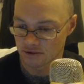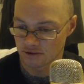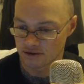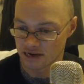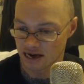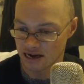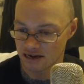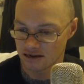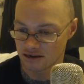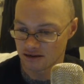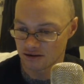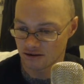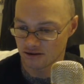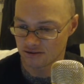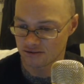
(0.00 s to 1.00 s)
Okay,
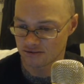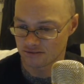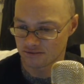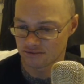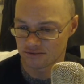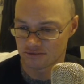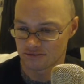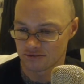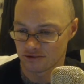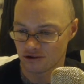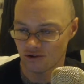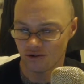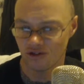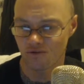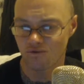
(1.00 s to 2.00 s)

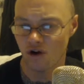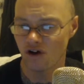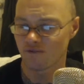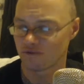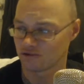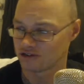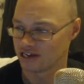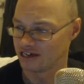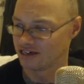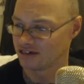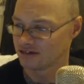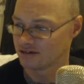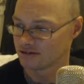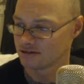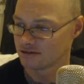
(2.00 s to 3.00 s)
you're not in the Rivals League.